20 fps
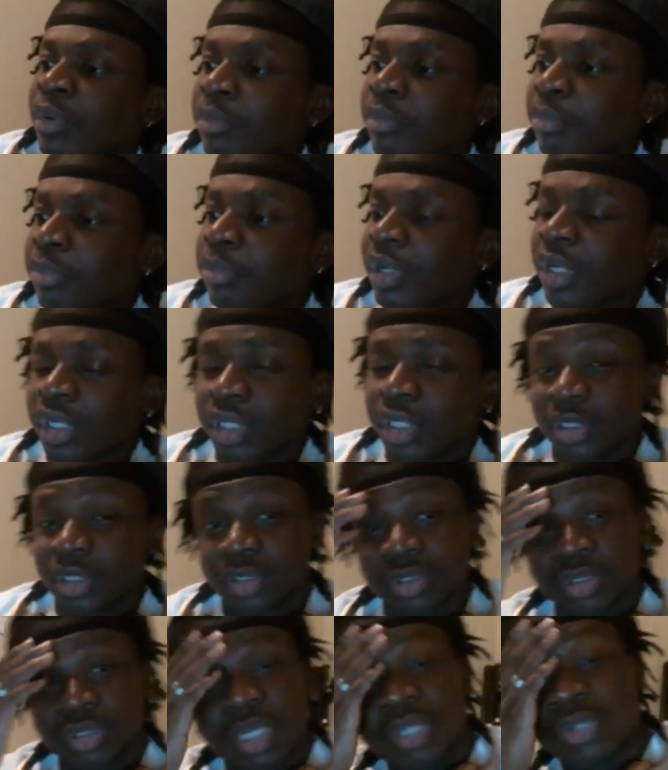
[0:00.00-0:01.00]

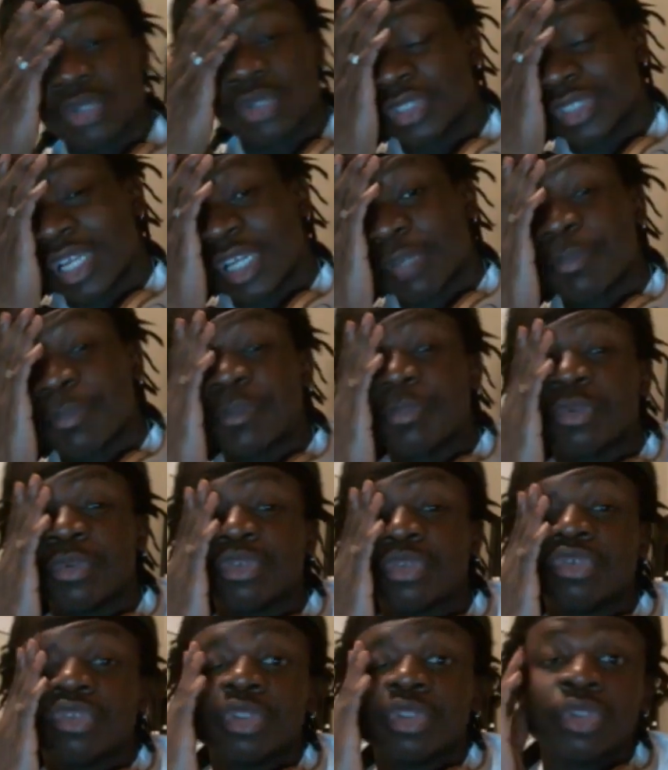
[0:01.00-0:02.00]
but I know a lot of
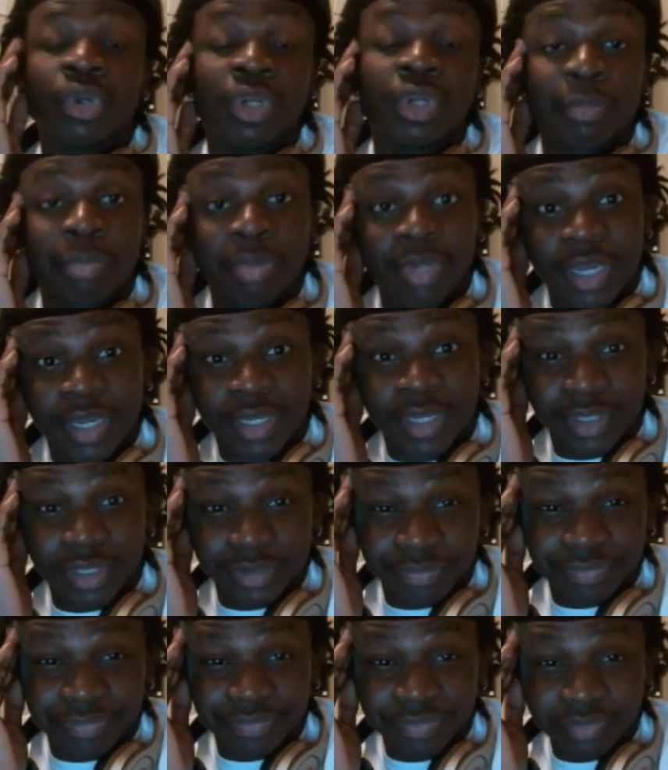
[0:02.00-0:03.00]
people just don't apply
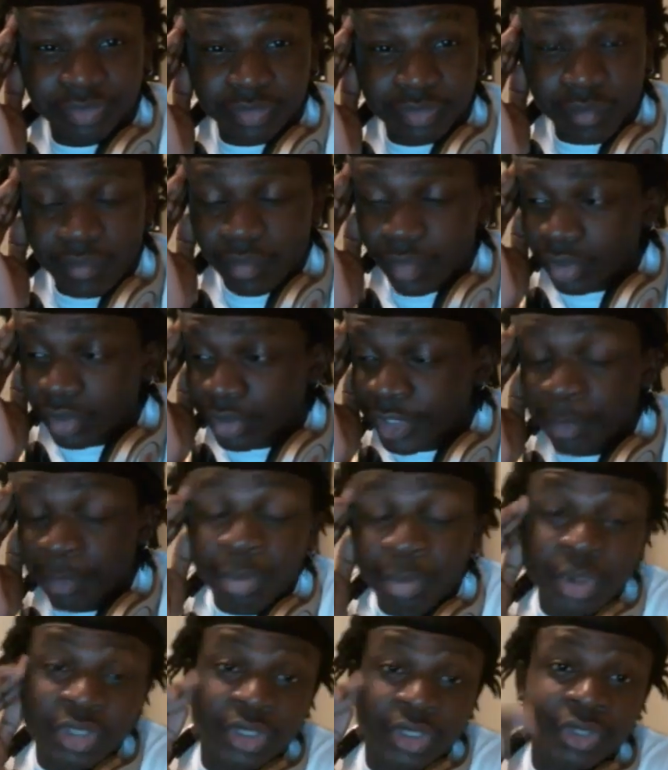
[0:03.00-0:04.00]
it. The
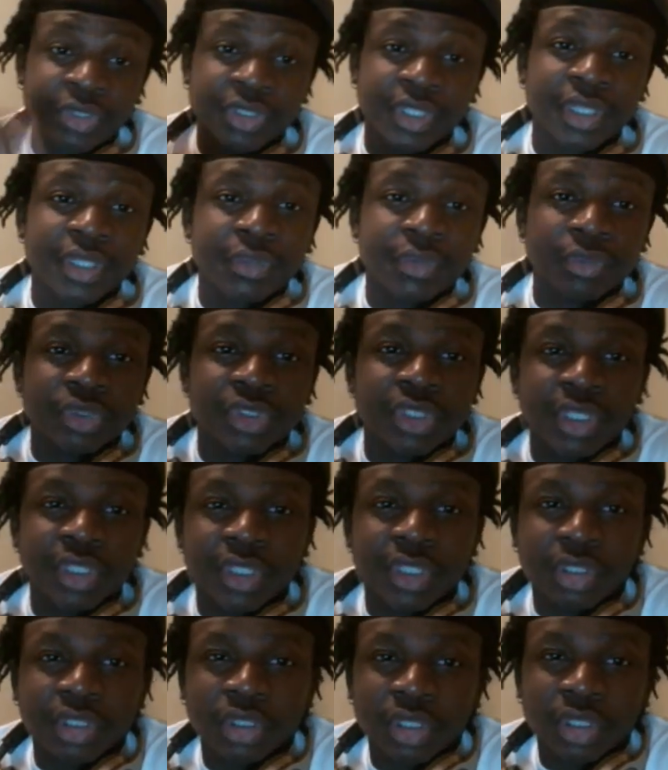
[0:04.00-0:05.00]
importance of the daily
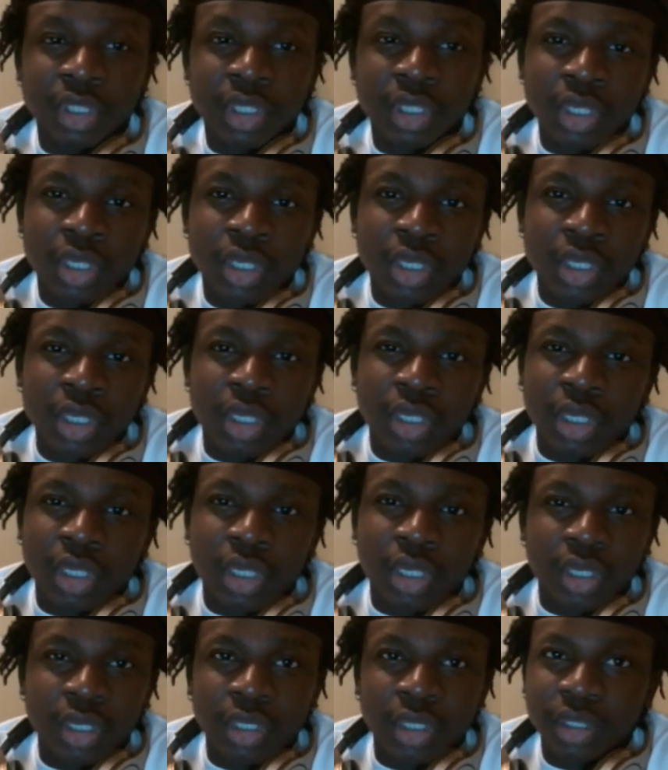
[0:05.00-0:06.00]
routine.
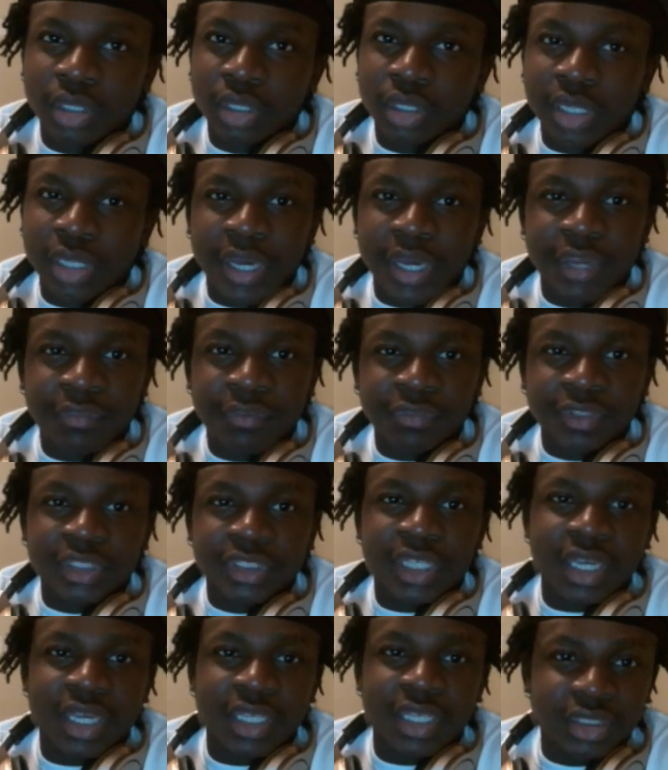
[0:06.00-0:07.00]
I
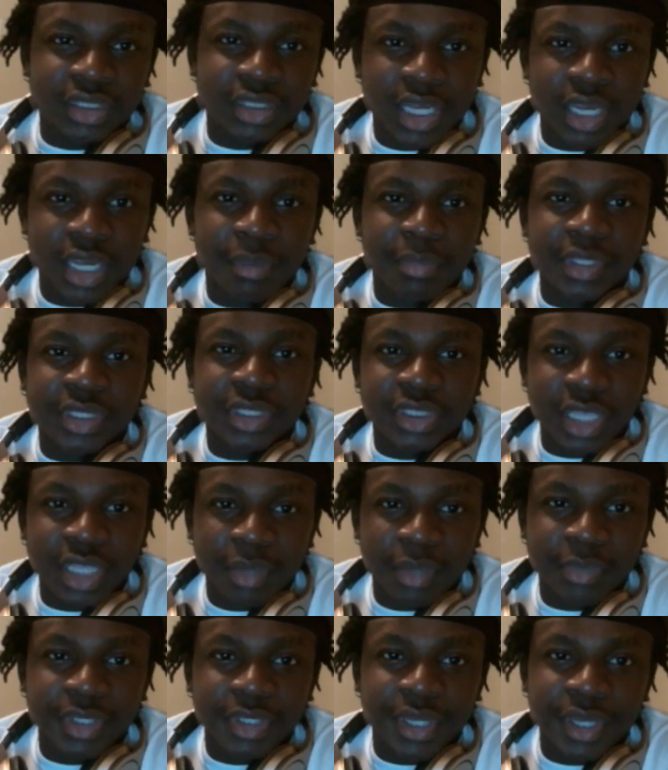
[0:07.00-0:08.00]
emphasize time and
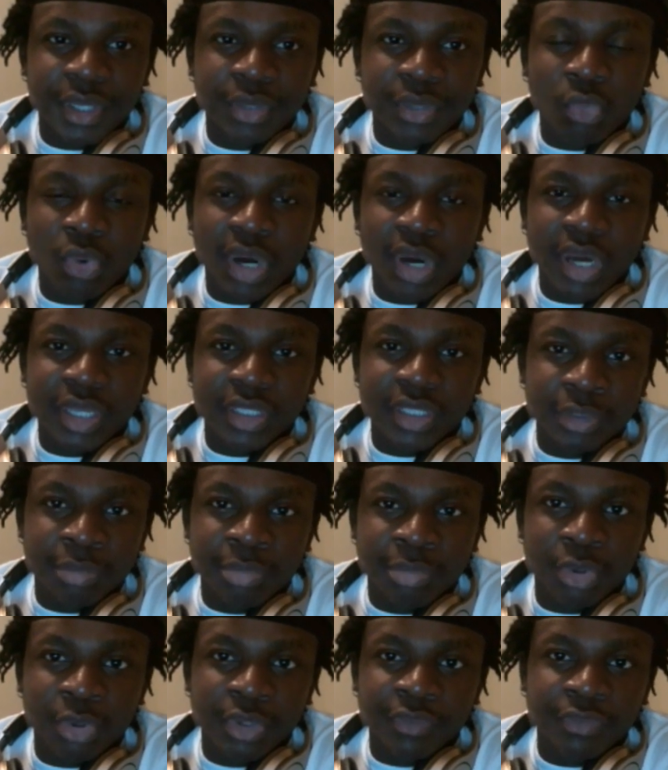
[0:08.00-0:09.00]
time again why it's
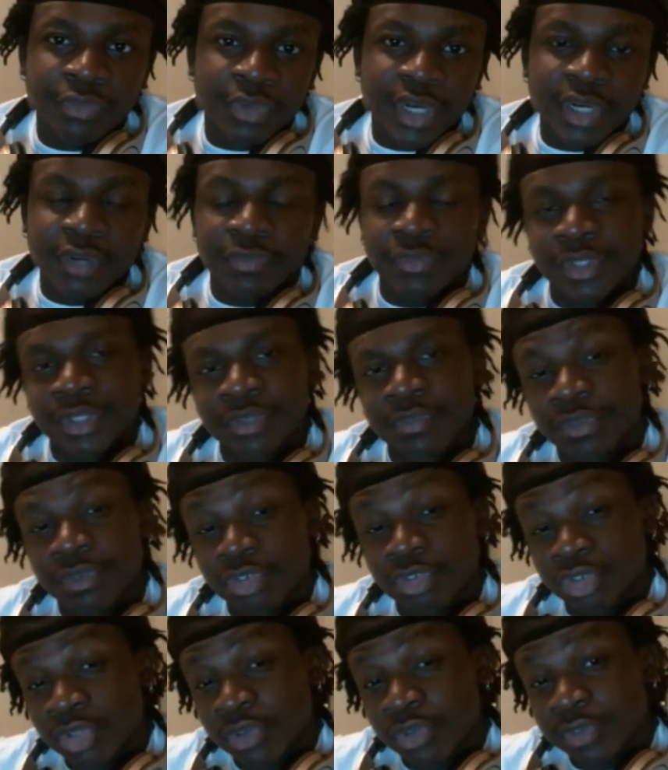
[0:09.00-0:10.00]
important for every
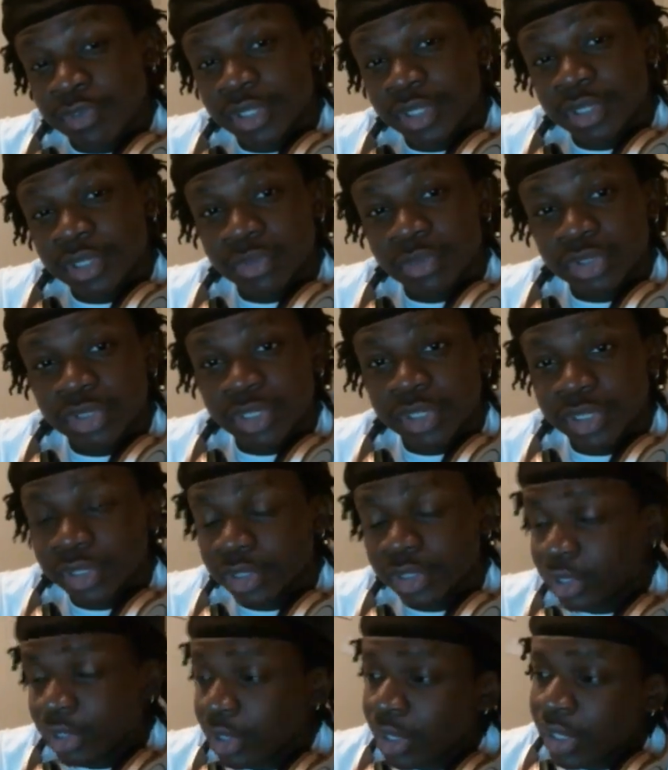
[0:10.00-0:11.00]
individual to have a daily
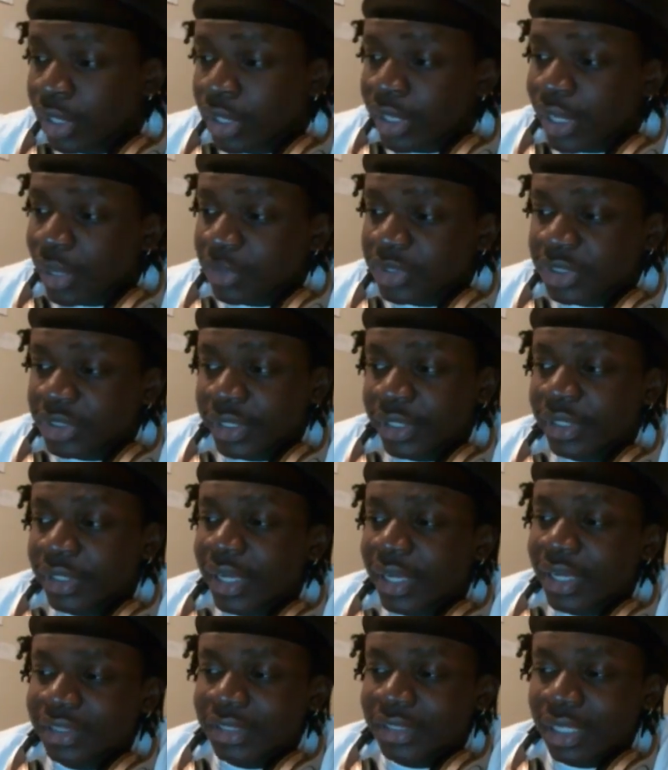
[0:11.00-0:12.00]
routine. And once again,
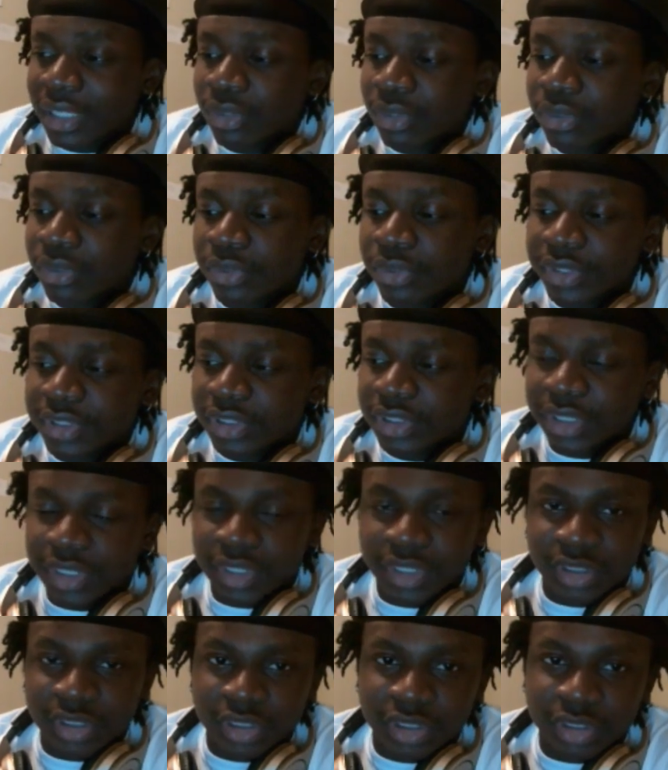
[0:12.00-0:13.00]
guys, I learned all these
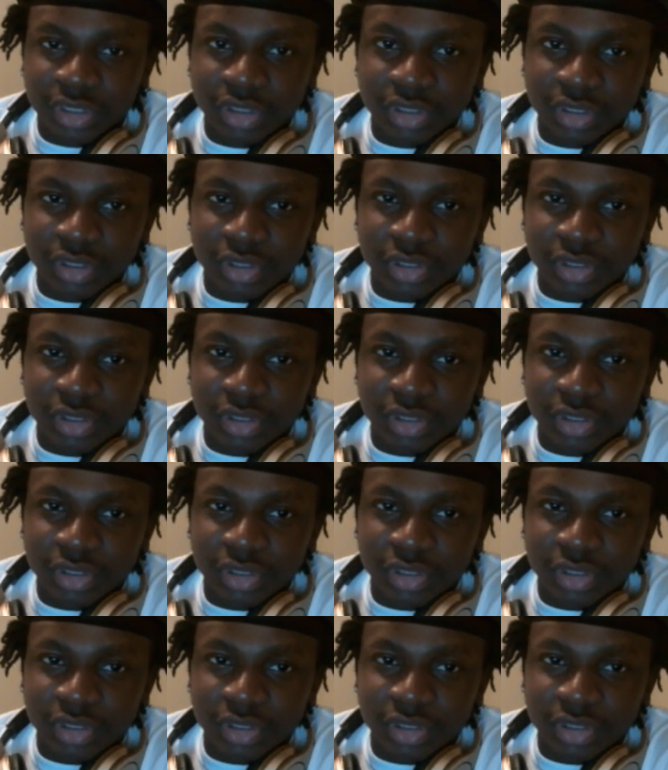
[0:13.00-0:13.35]
things.